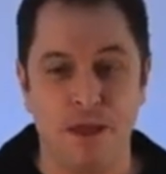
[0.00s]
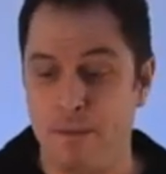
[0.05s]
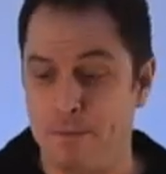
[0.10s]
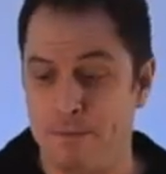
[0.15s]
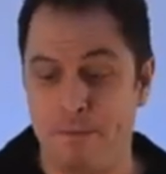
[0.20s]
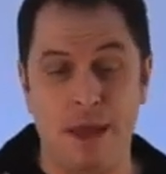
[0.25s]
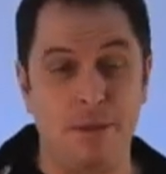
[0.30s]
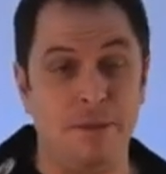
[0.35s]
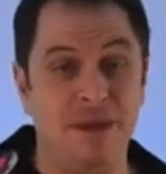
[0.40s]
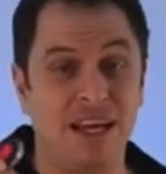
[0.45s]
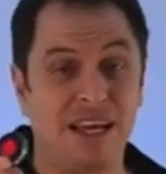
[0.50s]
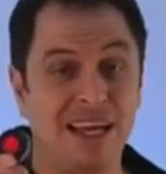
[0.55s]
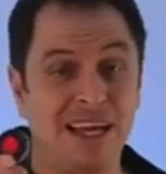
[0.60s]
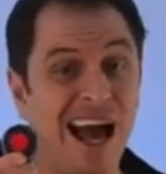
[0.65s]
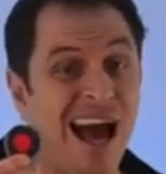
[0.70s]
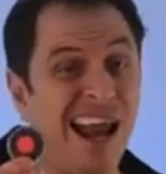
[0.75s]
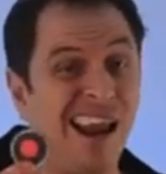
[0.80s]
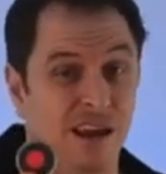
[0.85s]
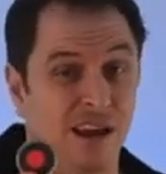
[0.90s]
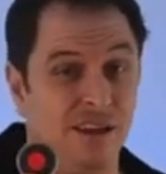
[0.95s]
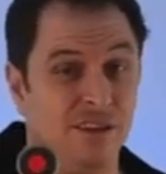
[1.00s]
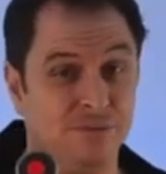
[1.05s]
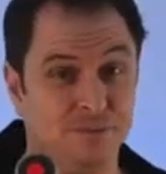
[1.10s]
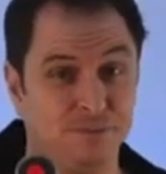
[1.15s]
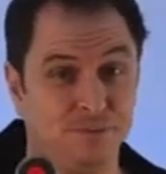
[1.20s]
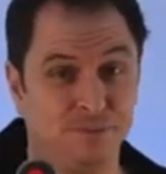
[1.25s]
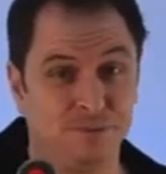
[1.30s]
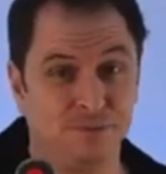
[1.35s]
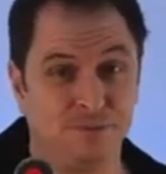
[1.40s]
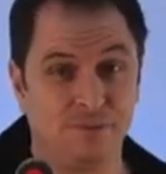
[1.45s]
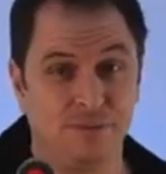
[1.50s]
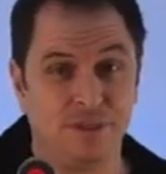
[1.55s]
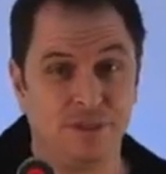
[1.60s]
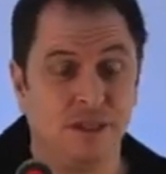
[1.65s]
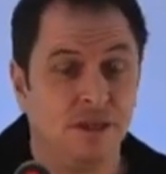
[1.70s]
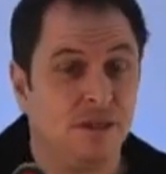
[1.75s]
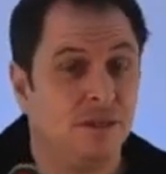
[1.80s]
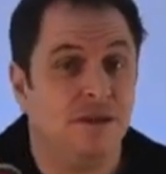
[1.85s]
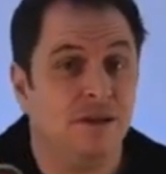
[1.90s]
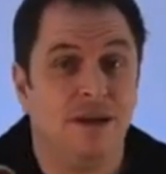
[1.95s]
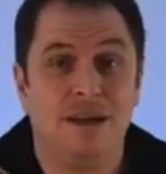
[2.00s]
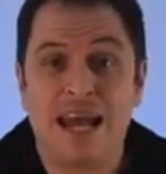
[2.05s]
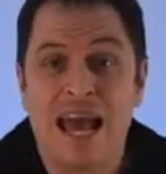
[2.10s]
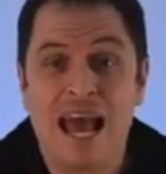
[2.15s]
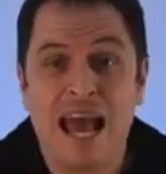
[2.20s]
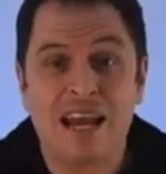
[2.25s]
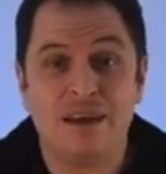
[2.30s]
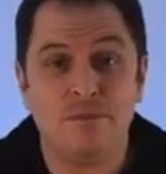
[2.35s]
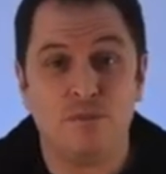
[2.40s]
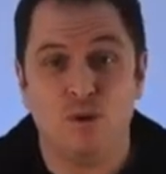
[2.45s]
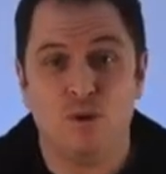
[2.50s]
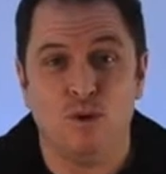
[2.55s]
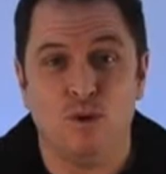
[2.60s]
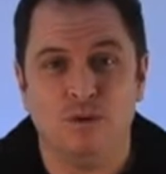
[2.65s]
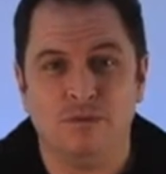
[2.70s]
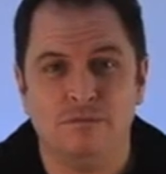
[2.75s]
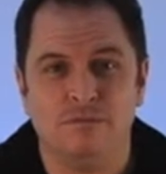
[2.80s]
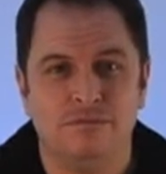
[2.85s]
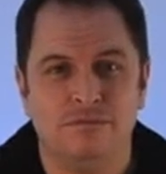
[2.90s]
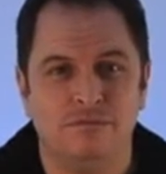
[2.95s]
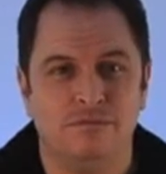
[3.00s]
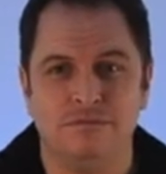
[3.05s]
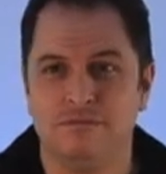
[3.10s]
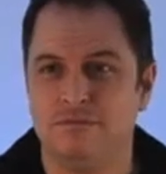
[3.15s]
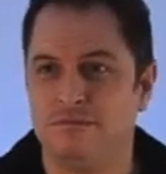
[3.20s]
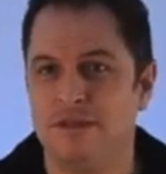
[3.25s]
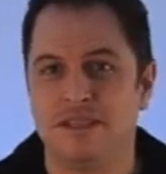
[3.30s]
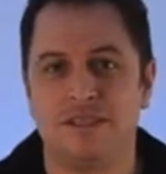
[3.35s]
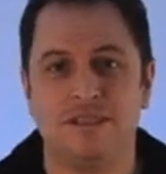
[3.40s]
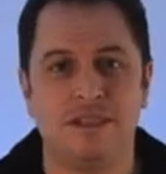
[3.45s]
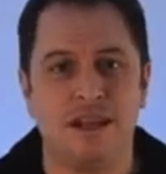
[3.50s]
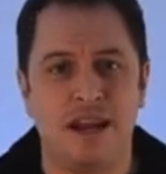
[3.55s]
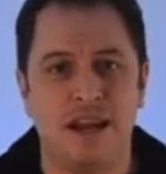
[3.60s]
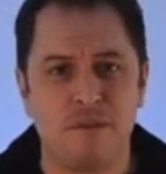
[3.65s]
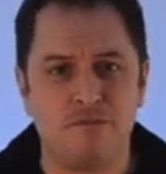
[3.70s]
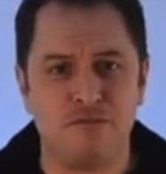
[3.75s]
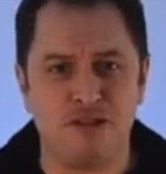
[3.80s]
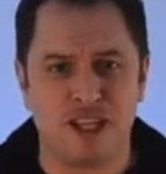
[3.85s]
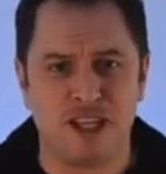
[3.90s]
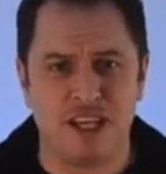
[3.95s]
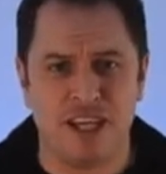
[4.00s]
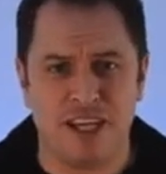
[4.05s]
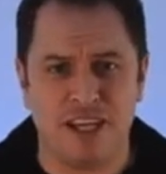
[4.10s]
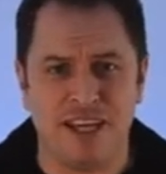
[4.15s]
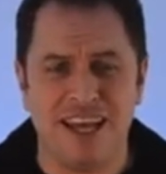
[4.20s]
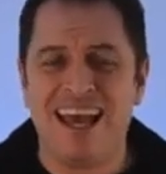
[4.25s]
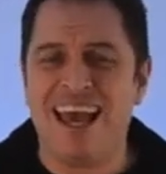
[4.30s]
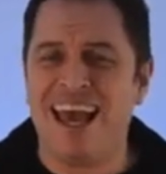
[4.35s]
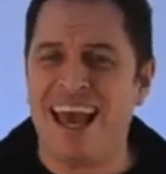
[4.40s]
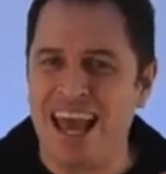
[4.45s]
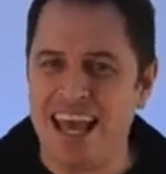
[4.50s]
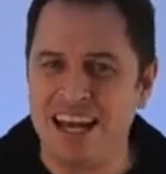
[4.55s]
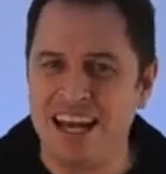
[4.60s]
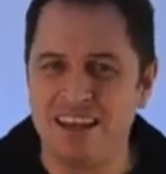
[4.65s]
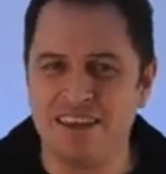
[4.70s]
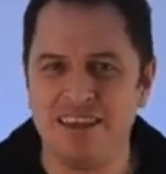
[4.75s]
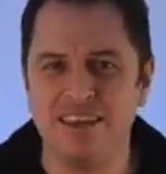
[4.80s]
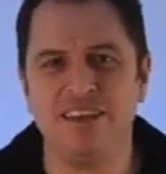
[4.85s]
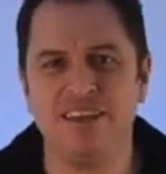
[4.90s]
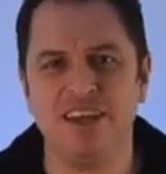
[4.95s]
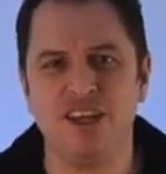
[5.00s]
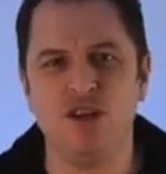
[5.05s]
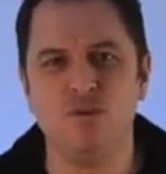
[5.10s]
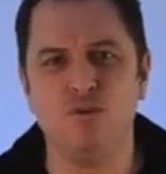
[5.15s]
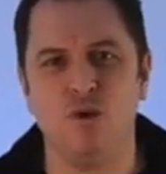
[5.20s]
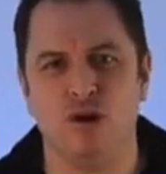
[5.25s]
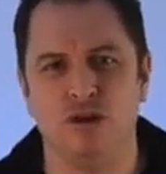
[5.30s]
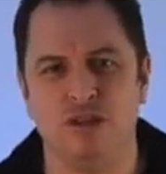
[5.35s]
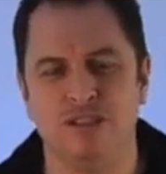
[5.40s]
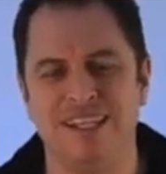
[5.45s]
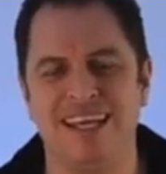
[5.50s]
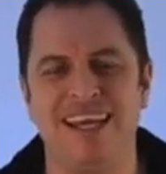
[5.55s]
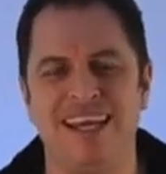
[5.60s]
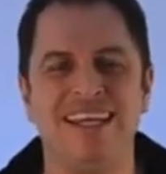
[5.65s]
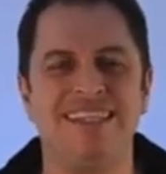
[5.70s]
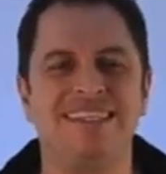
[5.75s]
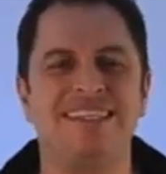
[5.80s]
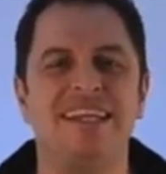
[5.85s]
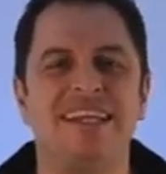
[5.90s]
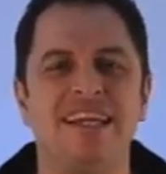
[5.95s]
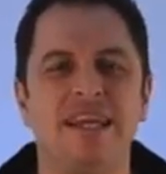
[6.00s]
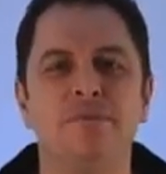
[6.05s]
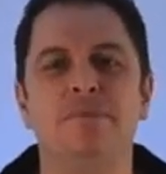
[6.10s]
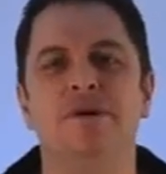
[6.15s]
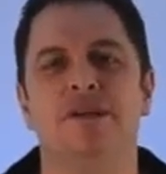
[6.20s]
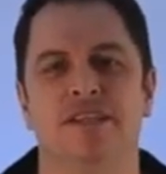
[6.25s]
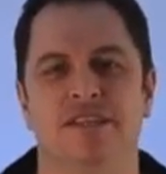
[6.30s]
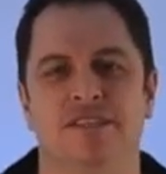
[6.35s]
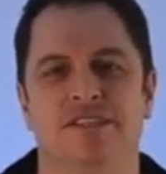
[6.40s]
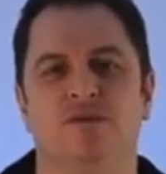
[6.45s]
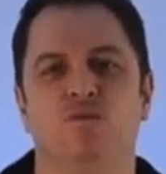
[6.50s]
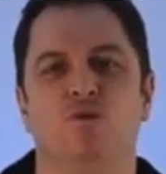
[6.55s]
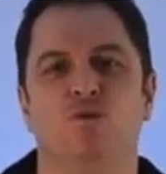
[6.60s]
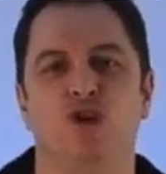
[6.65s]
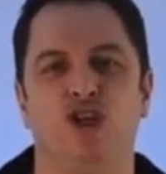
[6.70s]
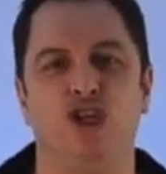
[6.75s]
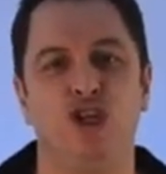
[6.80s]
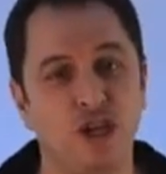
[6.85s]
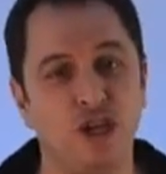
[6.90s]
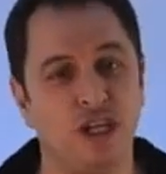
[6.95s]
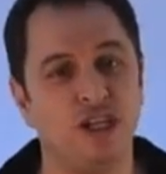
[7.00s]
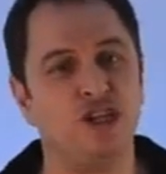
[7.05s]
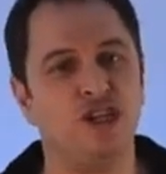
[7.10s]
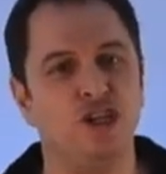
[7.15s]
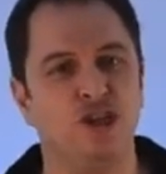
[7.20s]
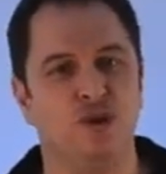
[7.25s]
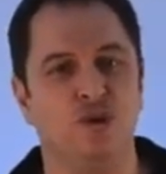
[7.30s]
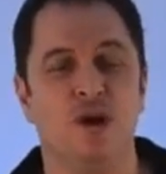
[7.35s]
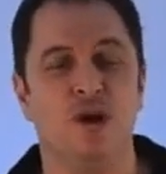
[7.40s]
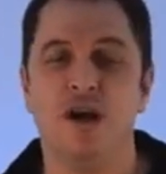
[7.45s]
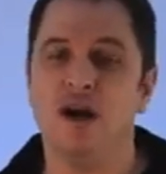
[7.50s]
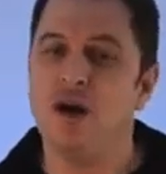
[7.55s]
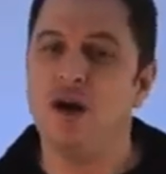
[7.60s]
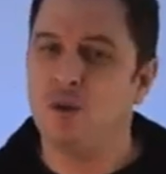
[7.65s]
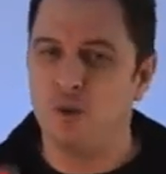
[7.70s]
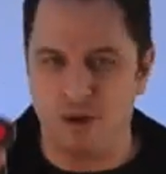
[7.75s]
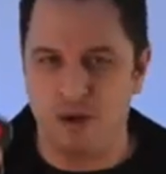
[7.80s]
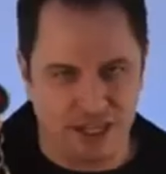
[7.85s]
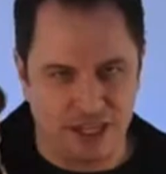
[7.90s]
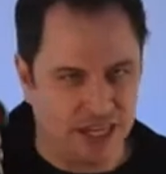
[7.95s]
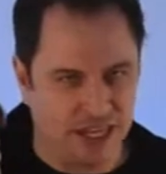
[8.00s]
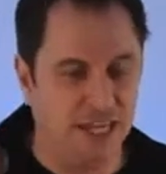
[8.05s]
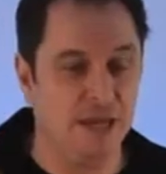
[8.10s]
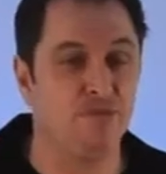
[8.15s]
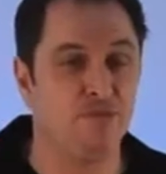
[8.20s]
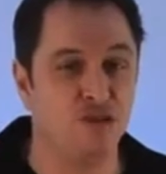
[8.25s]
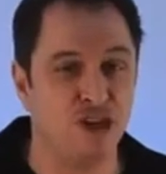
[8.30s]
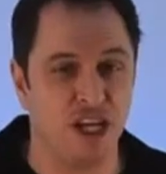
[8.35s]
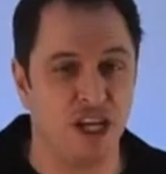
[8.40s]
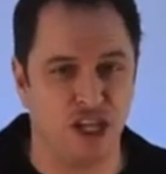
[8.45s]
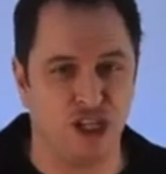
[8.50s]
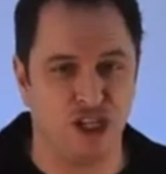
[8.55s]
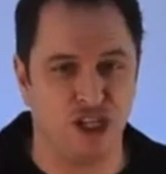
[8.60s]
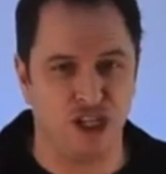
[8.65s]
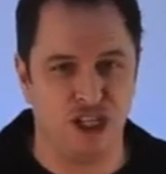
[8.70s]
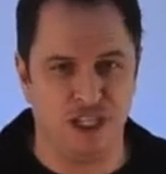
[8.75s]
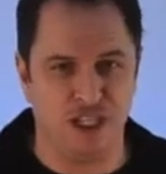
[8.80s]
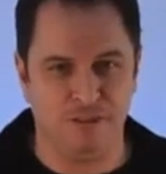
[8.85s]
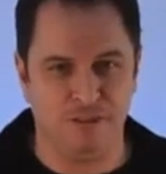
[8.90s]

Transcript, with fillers: Maybe a colour, an animal, a celebrity, anything that you want. It's limitless what you can do with key prediction.